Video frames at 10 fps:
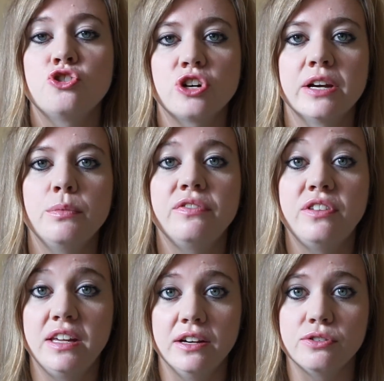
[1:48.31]
Stricken
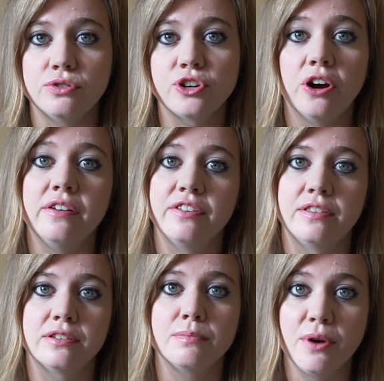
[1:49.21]
with guilt over
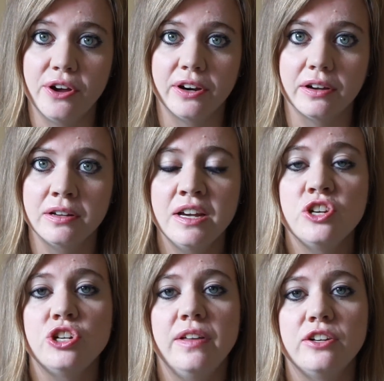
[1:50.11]
this murder,
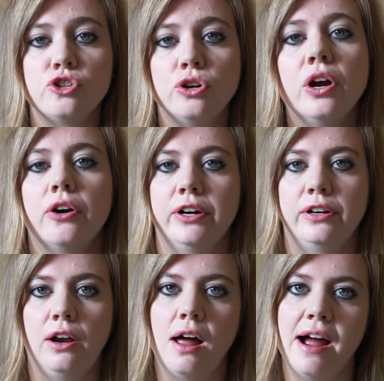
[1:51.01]
she then took her
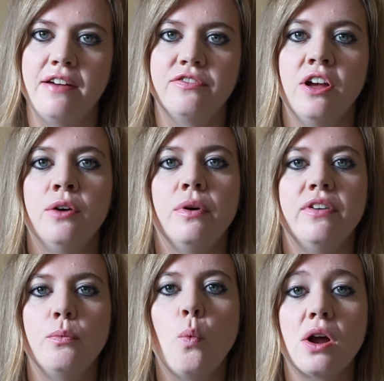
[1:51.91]
own life
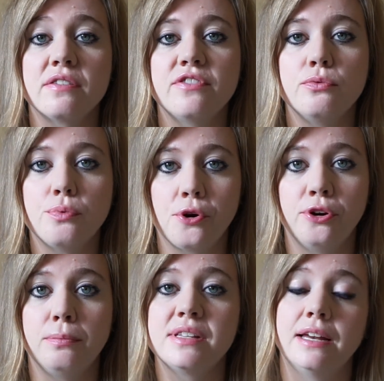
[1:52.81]
within one of the
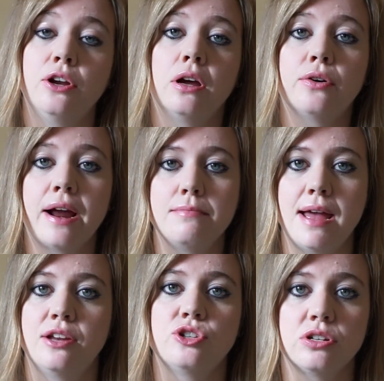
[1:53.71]
rooms in her great
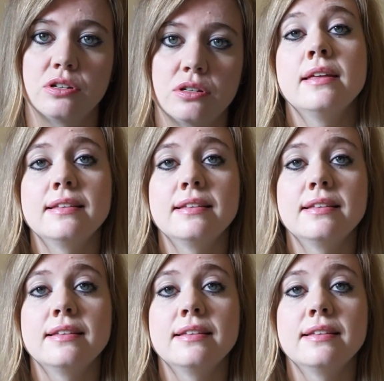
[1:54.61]
mansion.